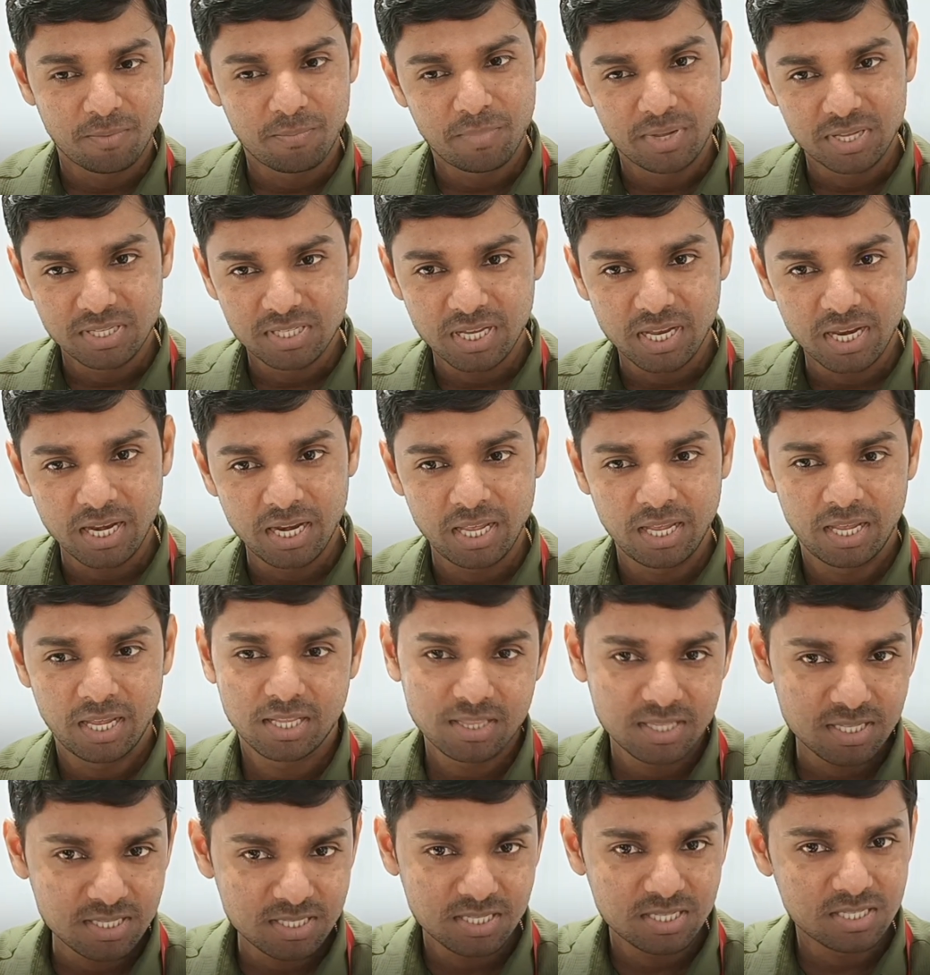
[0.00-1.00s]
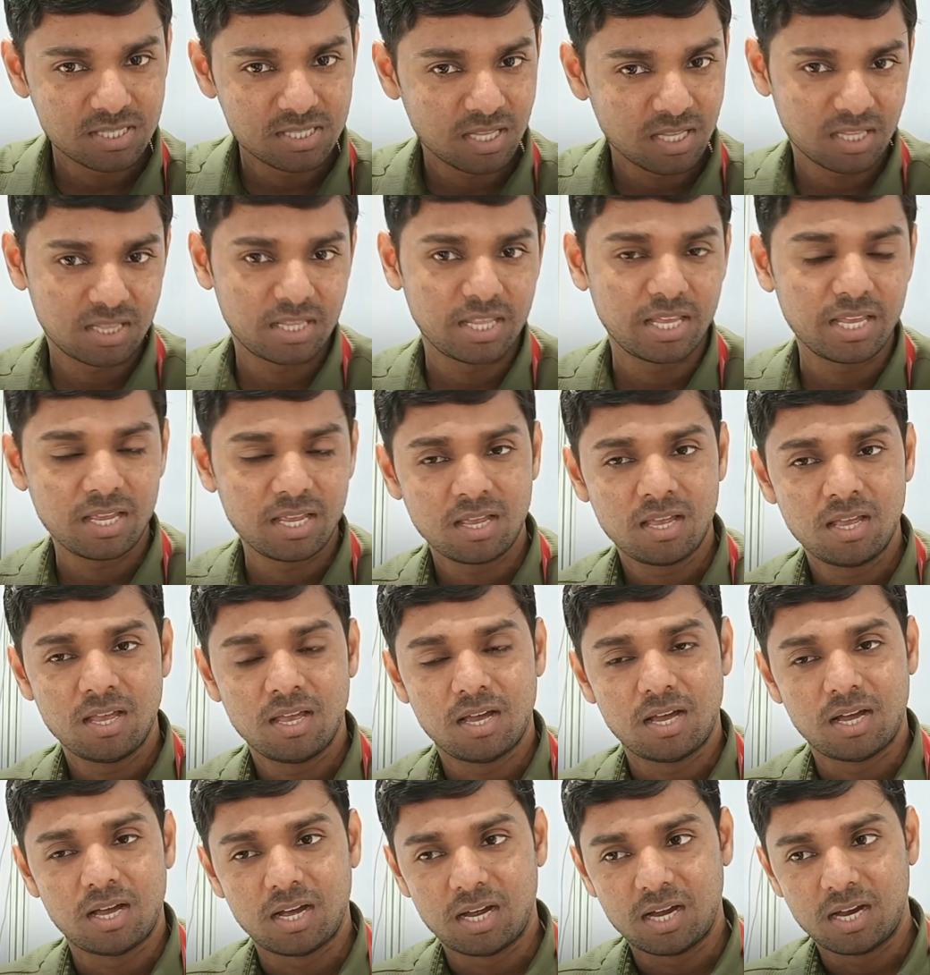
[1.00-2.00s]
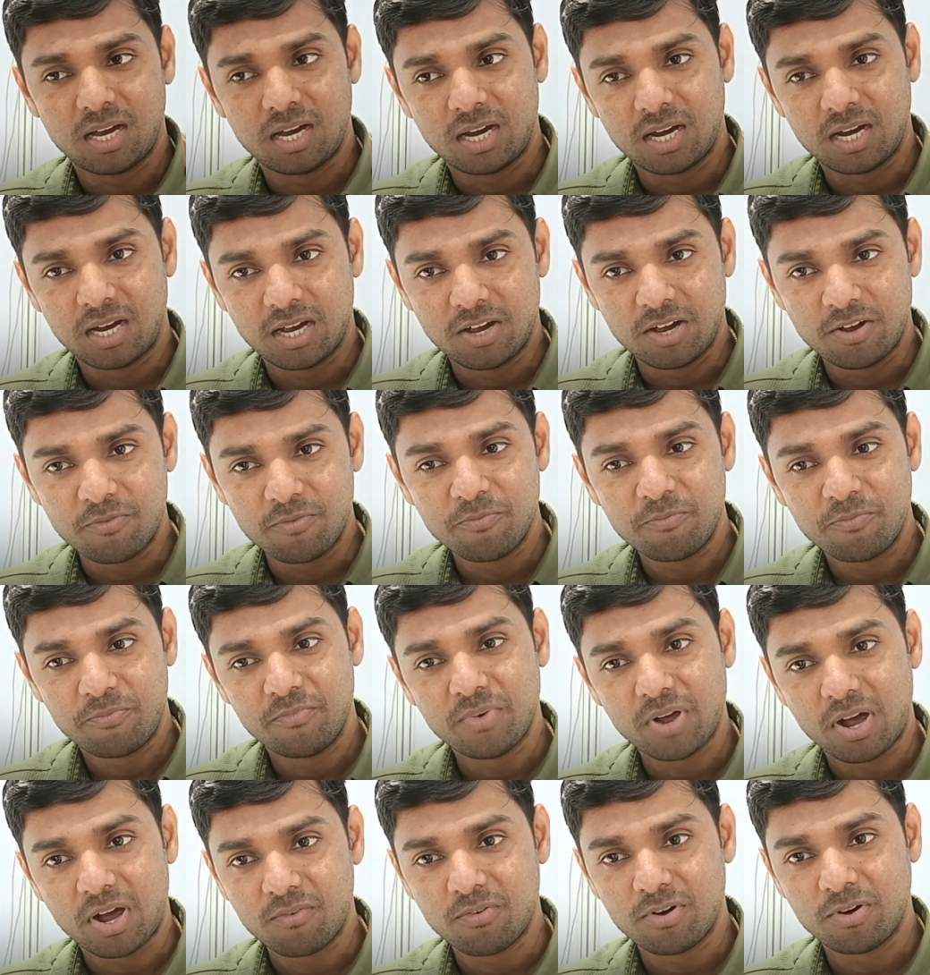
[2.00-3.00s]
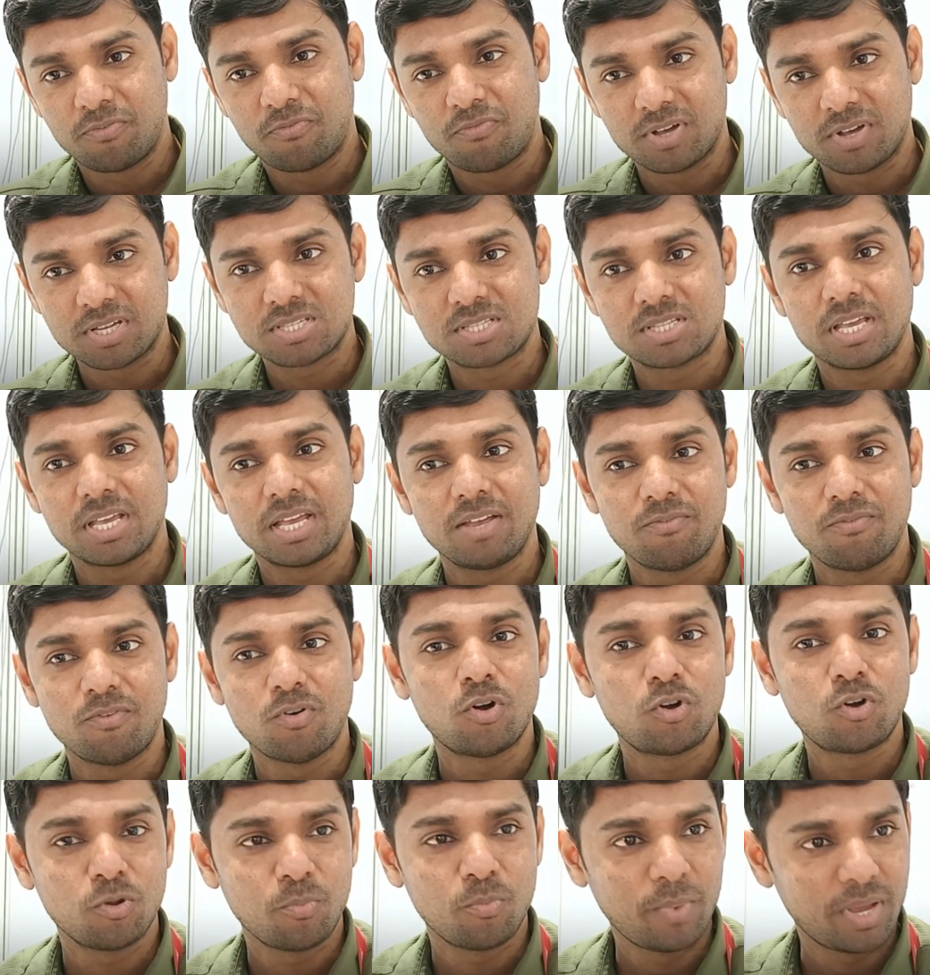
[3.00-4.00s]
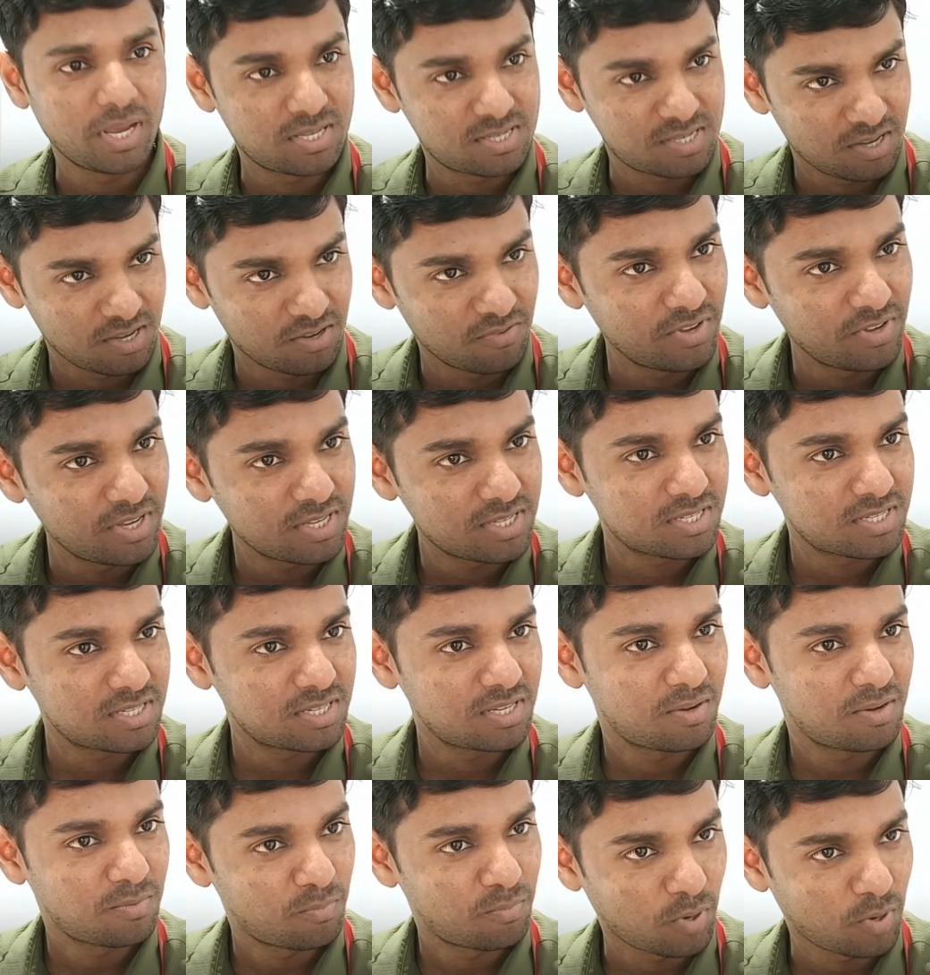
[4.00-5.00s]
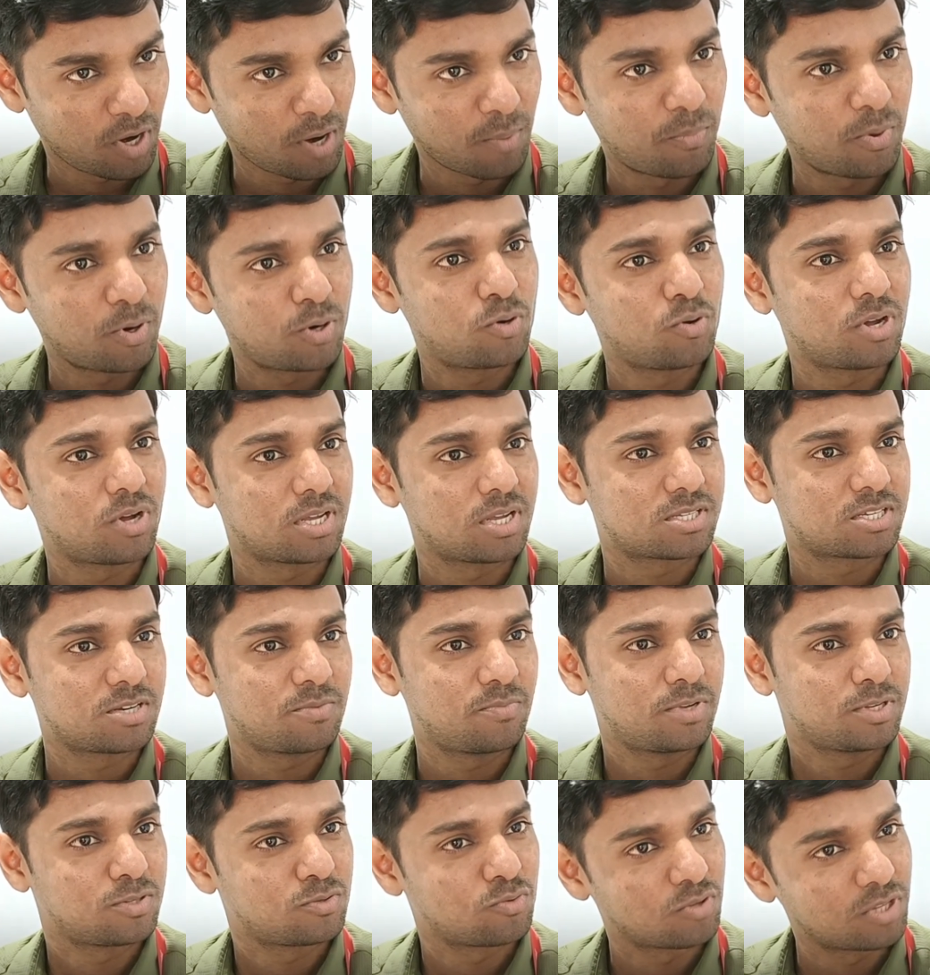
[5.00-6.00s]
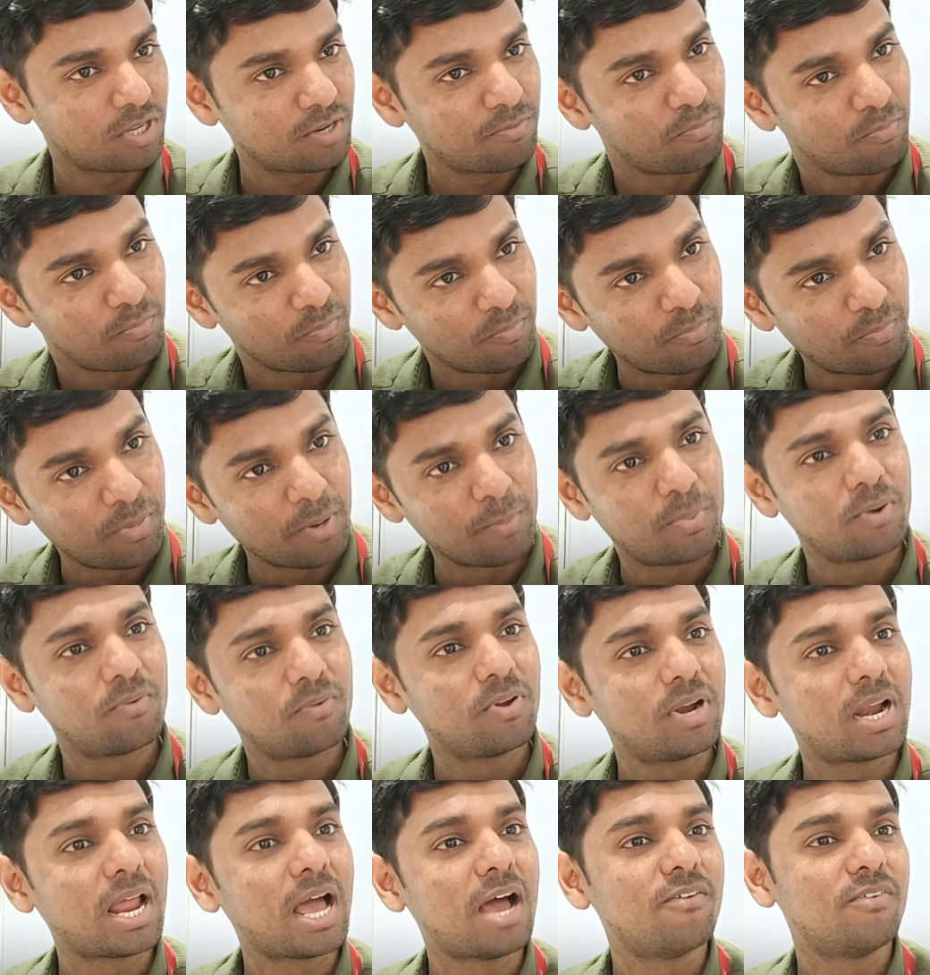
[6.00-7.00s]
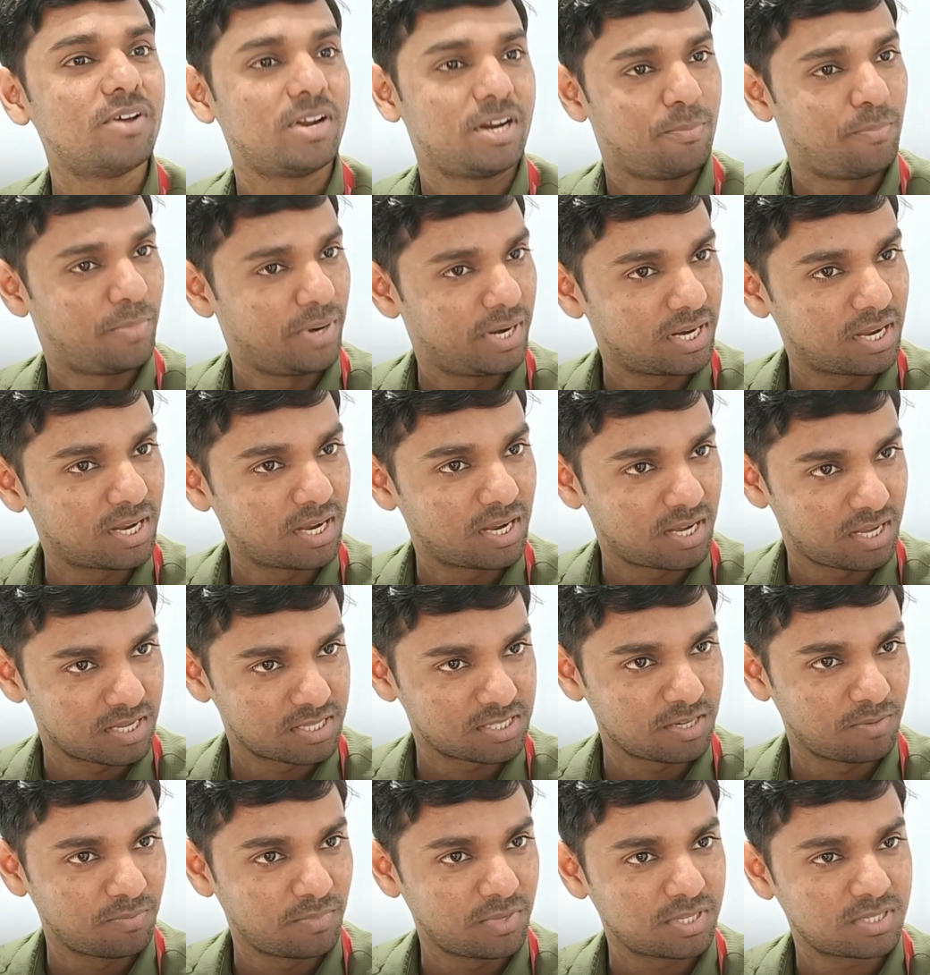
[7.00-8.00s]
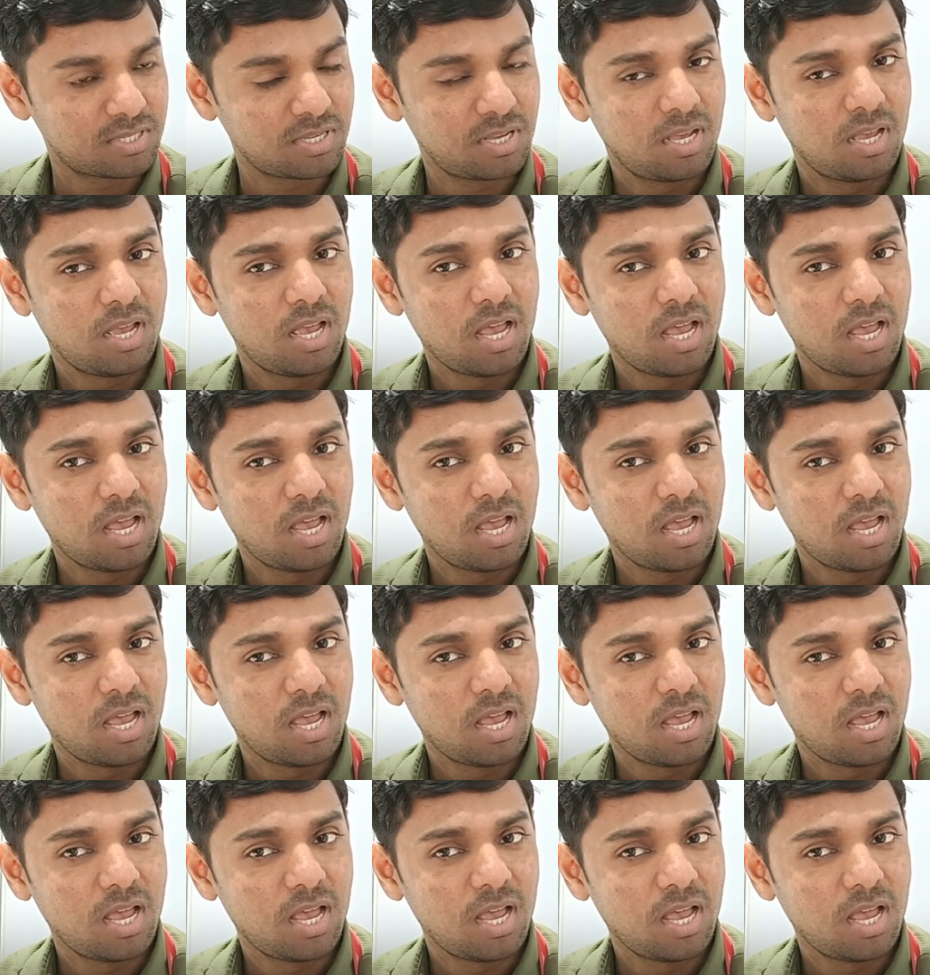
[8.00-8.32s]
Basically this is the thing. Our first thing we want to make service proper to customers so that people will have a repeat customers.